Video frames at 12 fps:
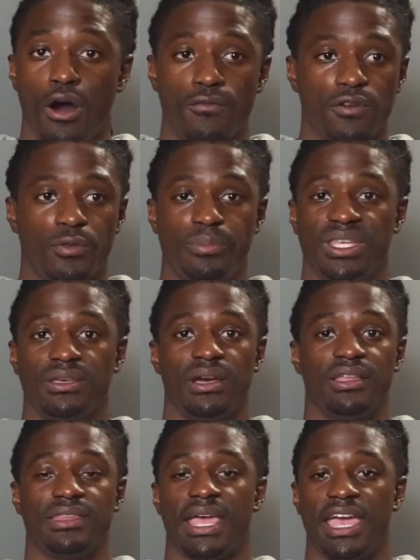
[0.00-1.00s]
over
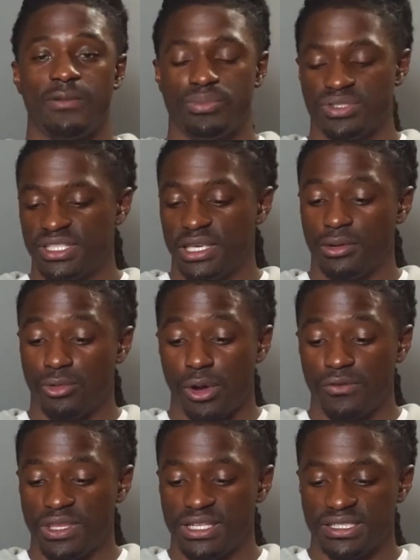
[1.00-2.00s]
beyond the eight percent
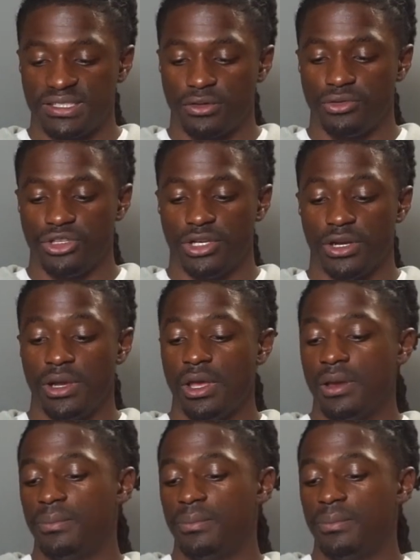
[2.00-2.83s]
growth in a single year.